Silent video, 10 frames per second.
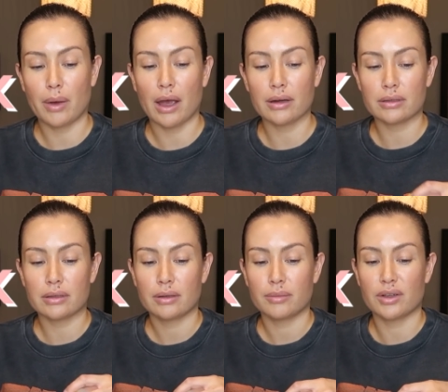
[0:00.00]
packed
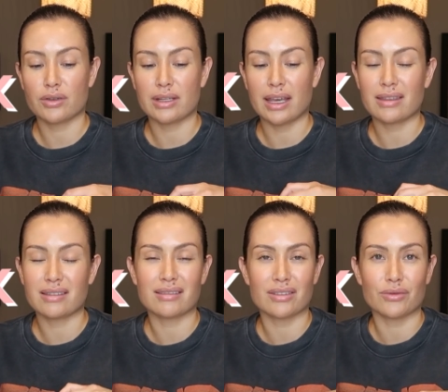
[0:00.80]
because
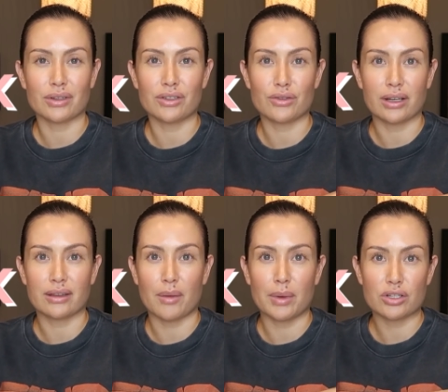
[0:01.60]
Ethan doesn't really drink
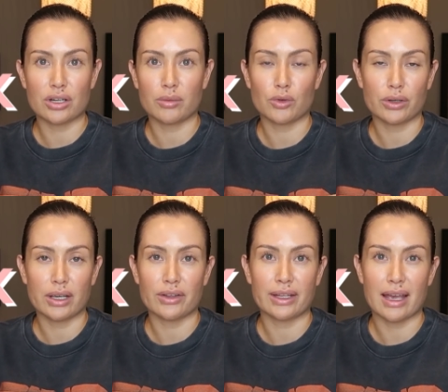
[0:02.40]
that much anymore.
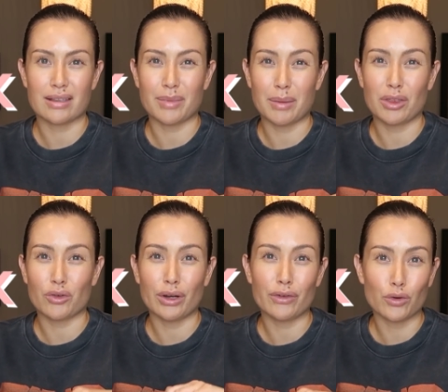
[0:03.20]
He only has maybe
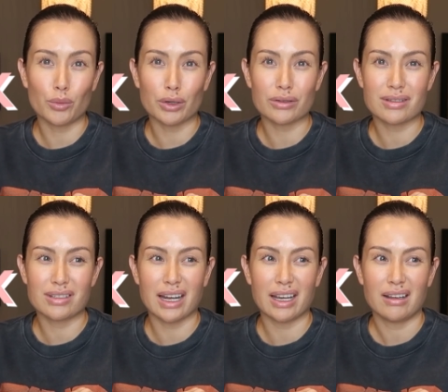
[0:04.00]
3 or 4 bottles a
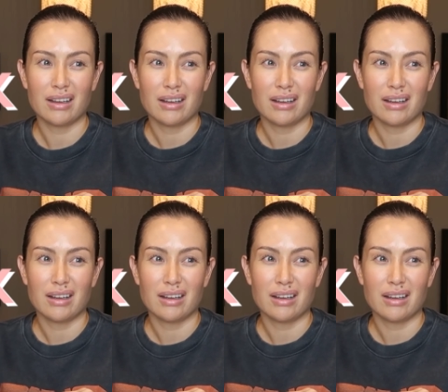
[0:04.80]
day.